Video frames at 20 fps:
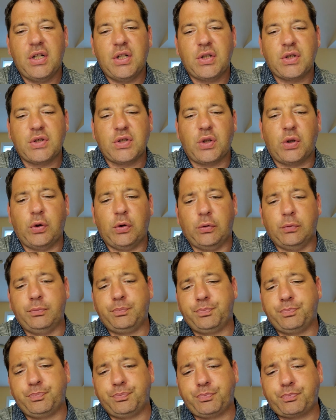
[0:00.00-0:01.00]
So
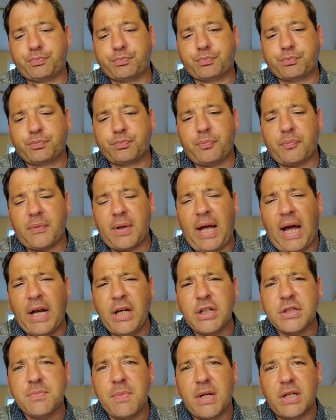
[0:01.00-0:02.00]
I
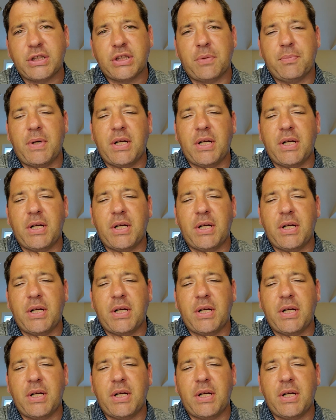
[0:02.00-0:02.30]
use MediShare.